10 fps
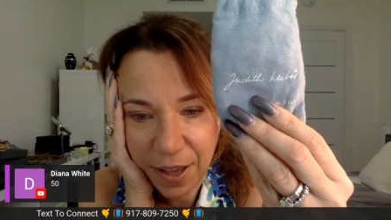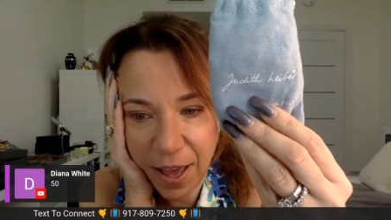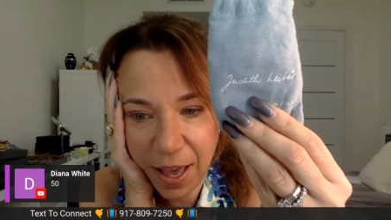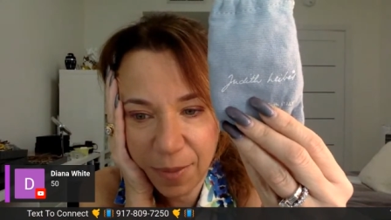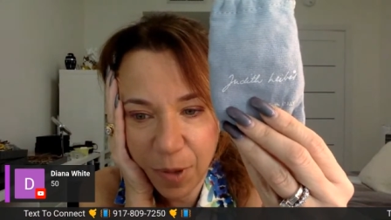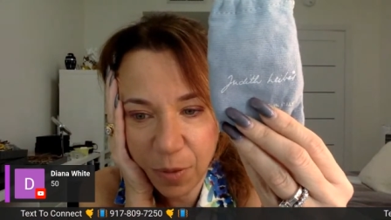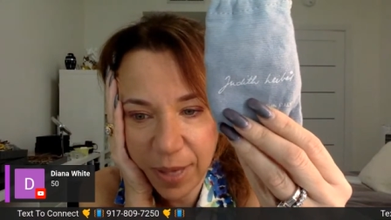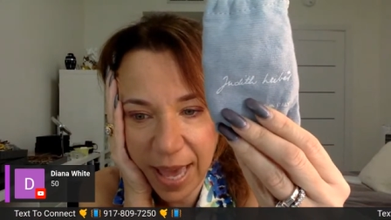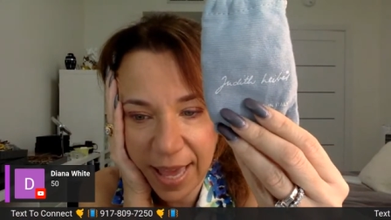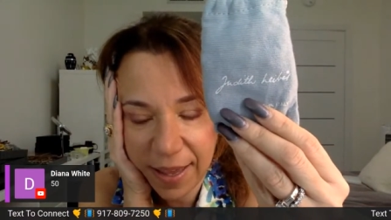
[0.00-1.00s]
Um,
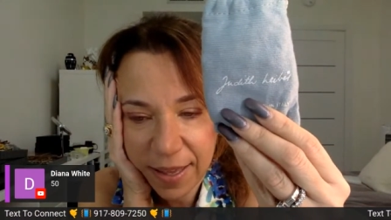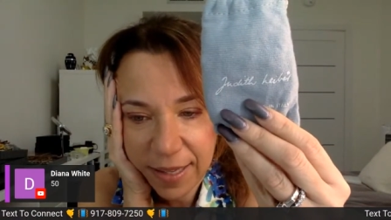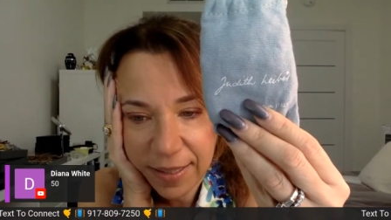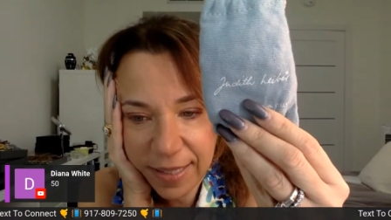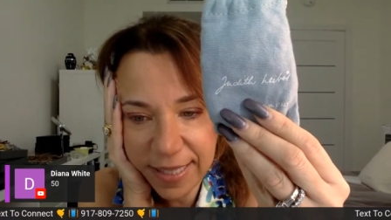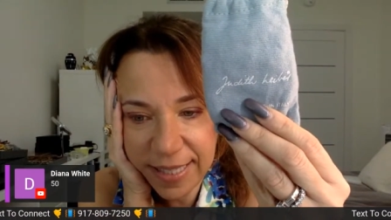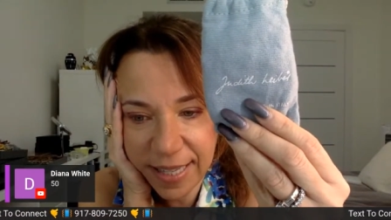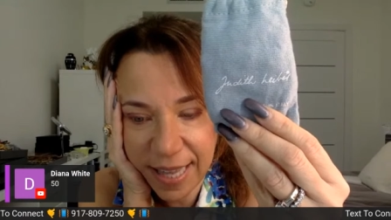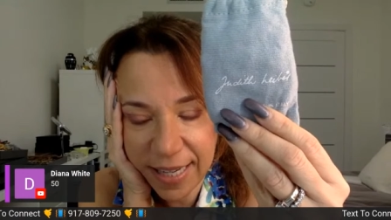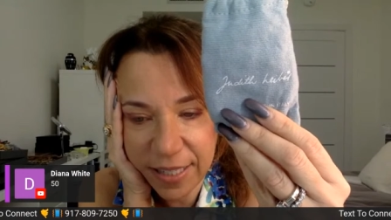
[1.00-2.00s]
okay. Lisa,
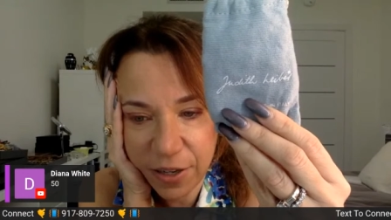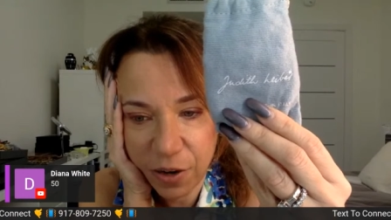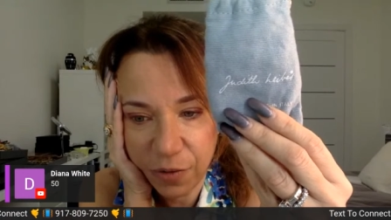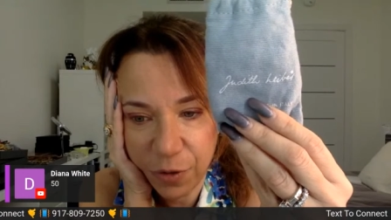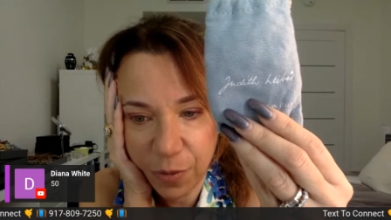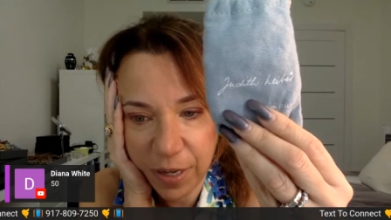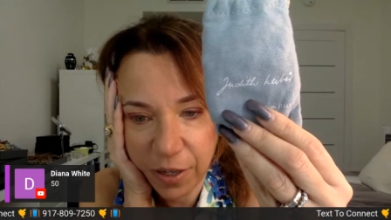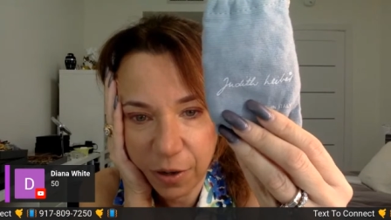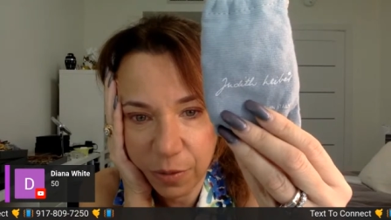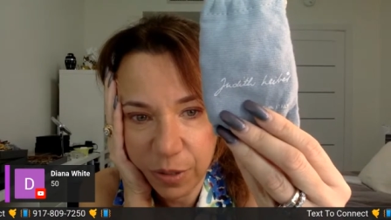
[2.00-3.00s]
let us know if you want to
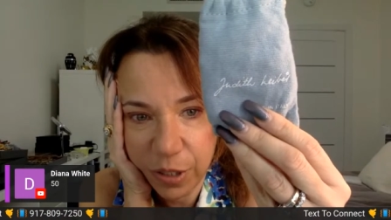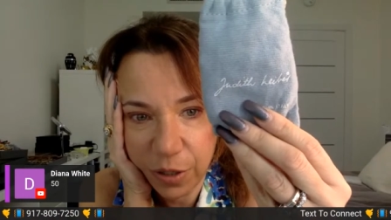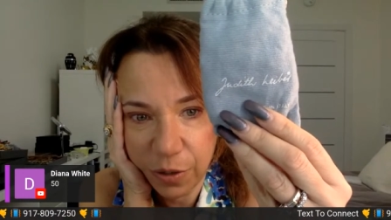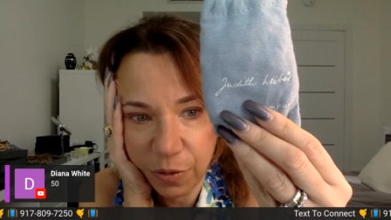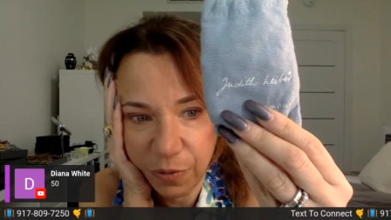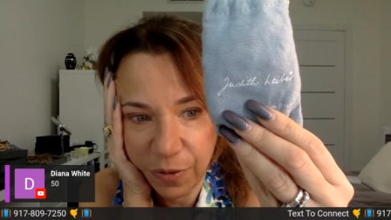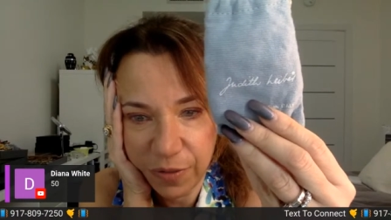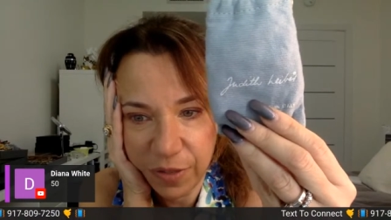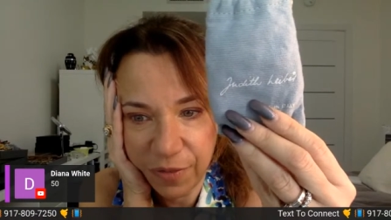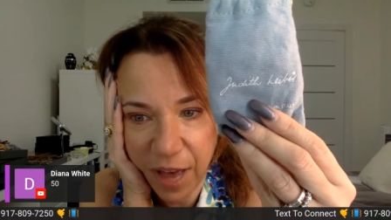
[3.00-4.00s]
go to
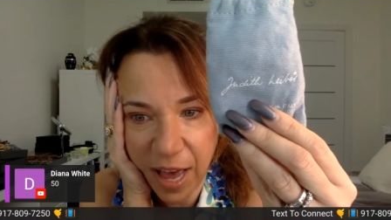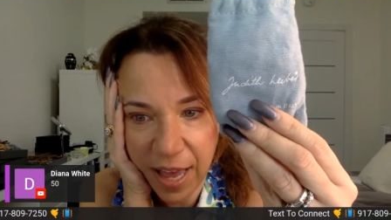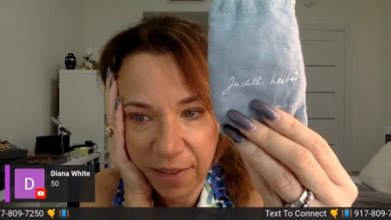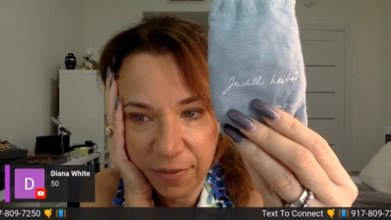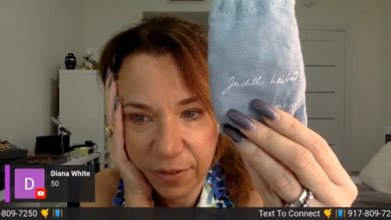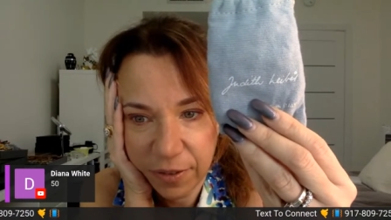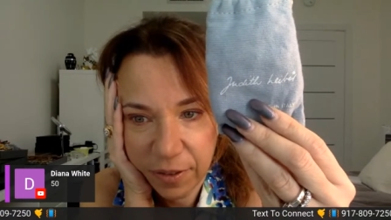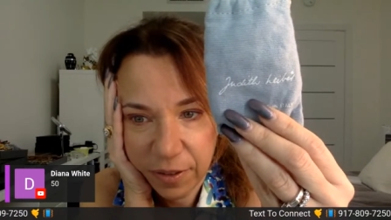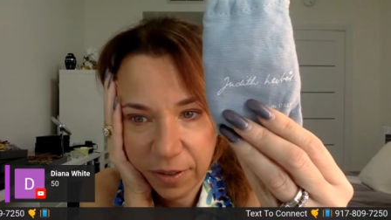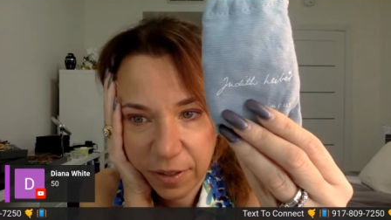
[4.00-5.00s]
55.
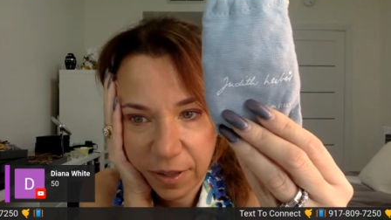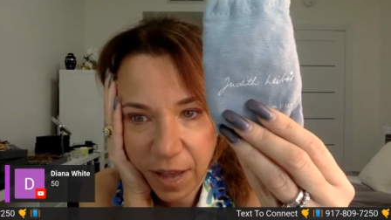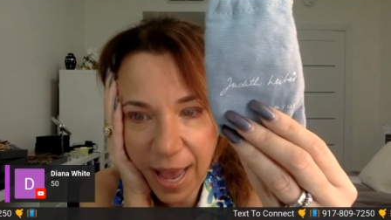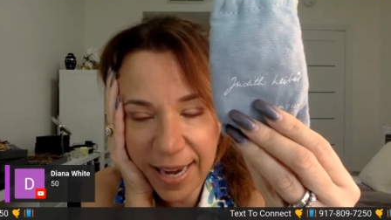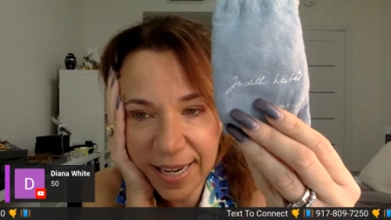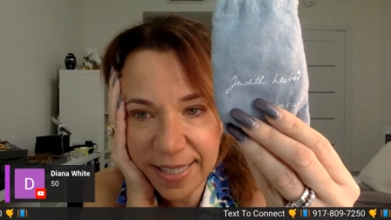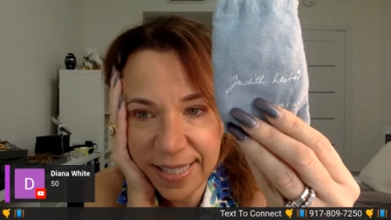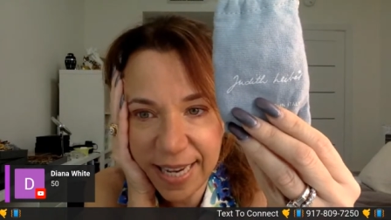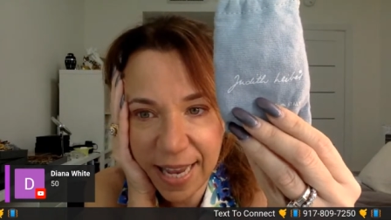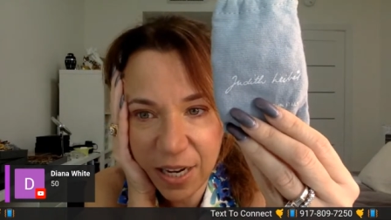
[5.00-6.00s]
I didn't
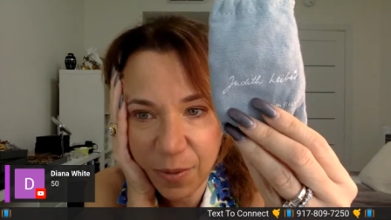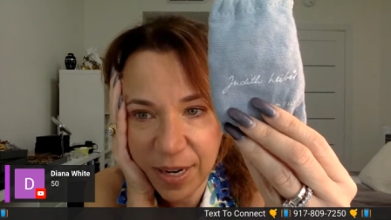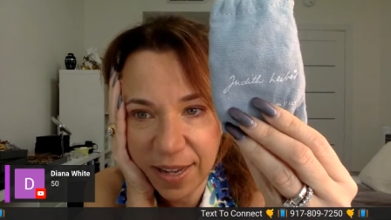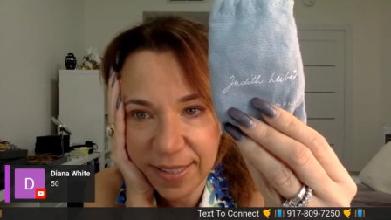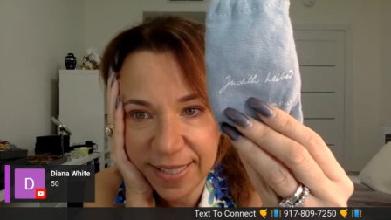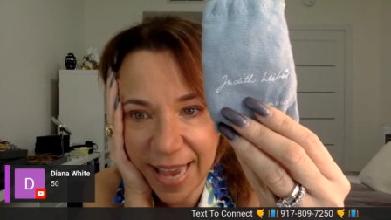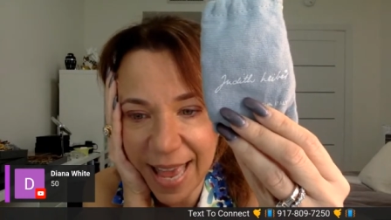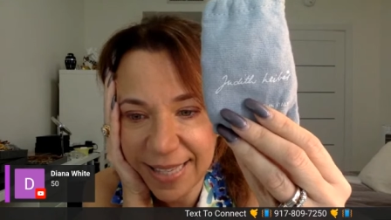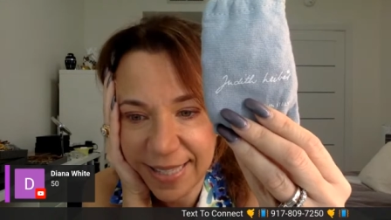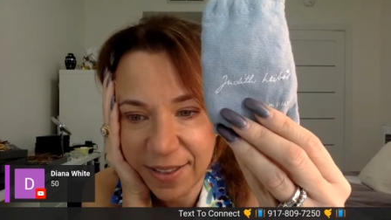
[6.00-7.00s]
see anyone else
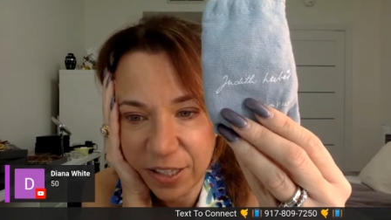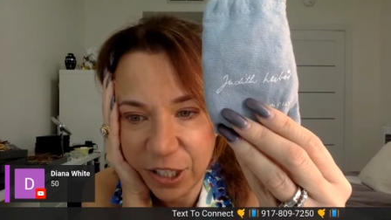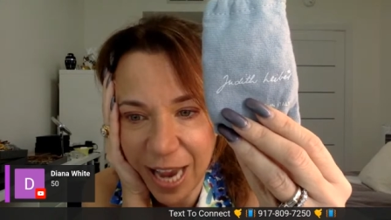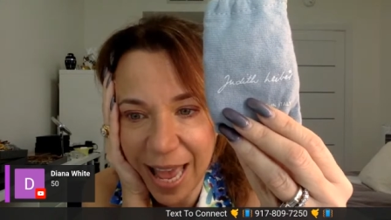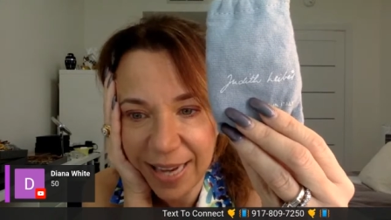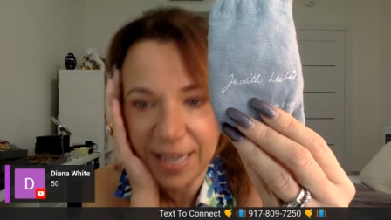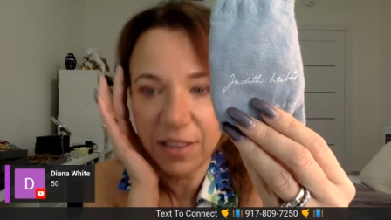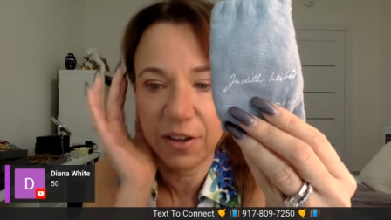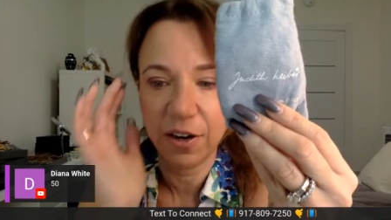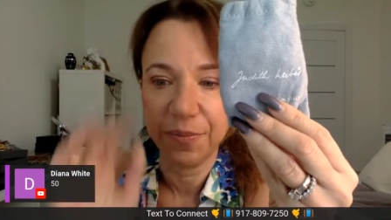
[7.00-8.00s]
guess in the chat
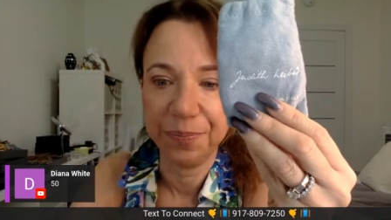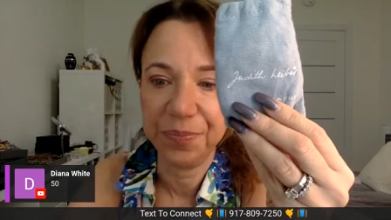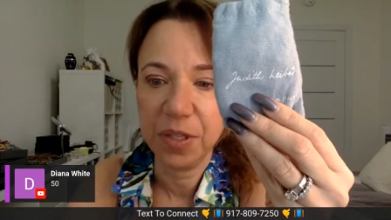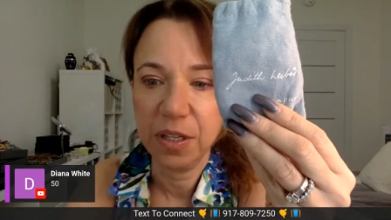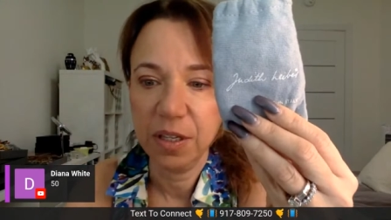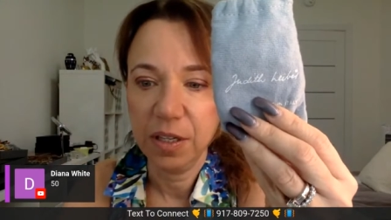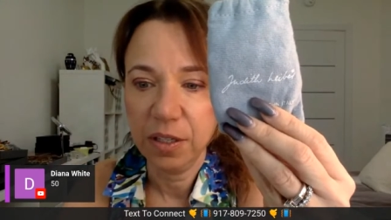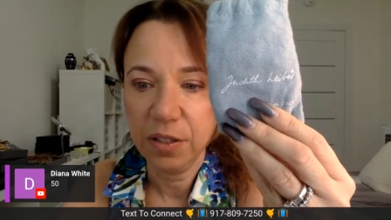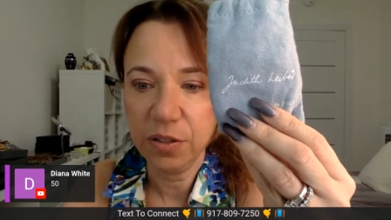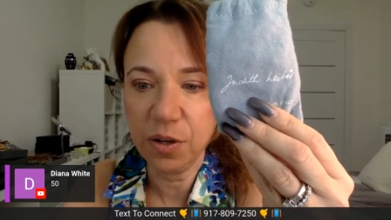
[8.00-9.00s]
either.
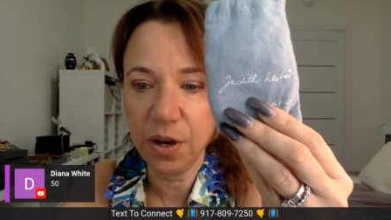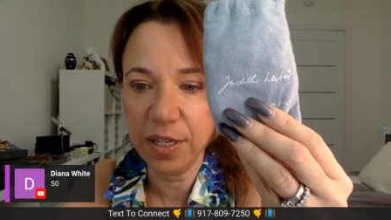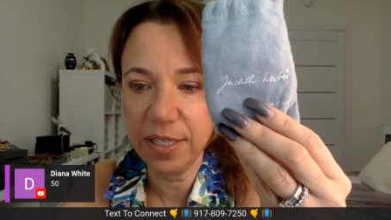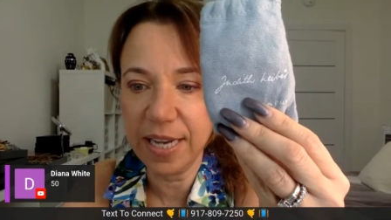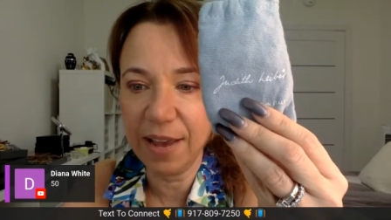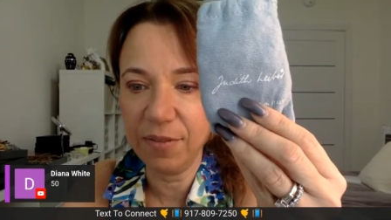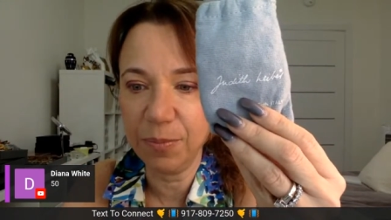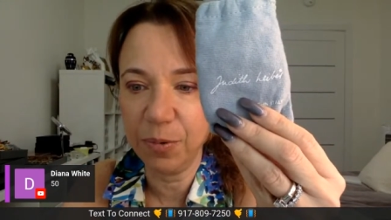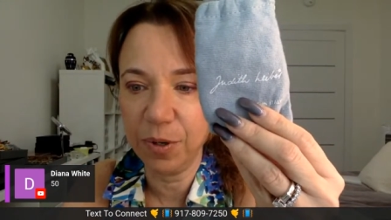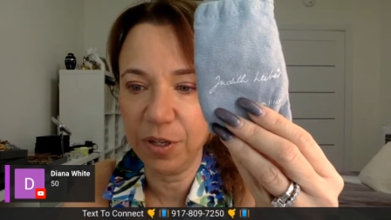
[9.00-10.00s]
Dawn
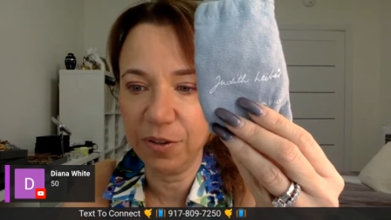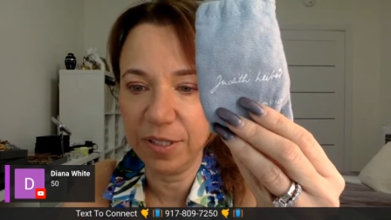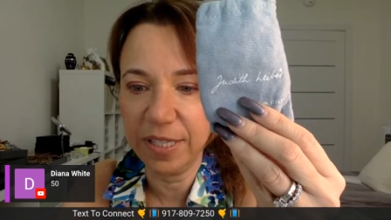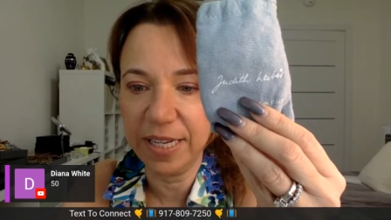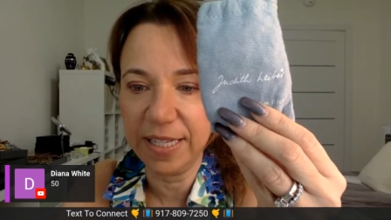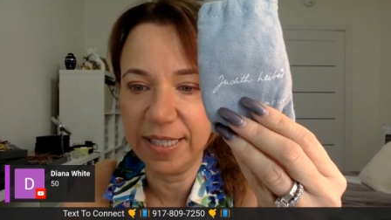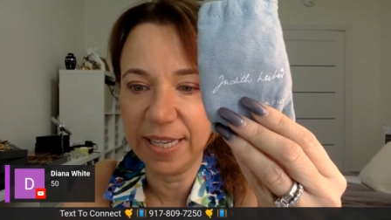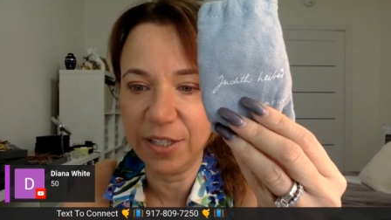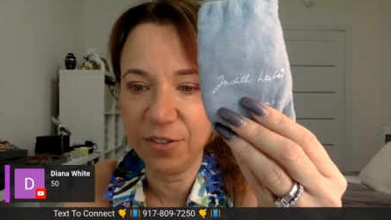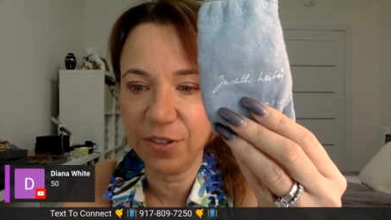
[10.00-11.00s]
Davenport, you're a tease.
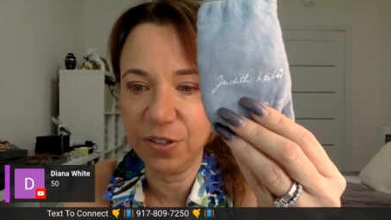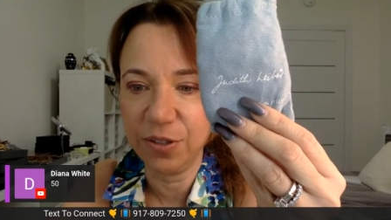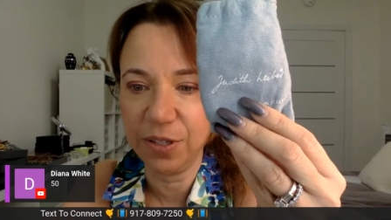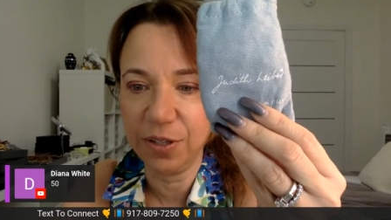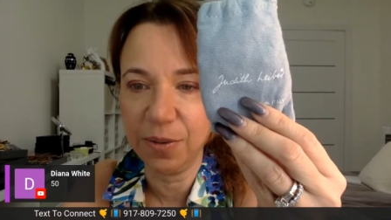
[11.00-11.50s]
That's your enduring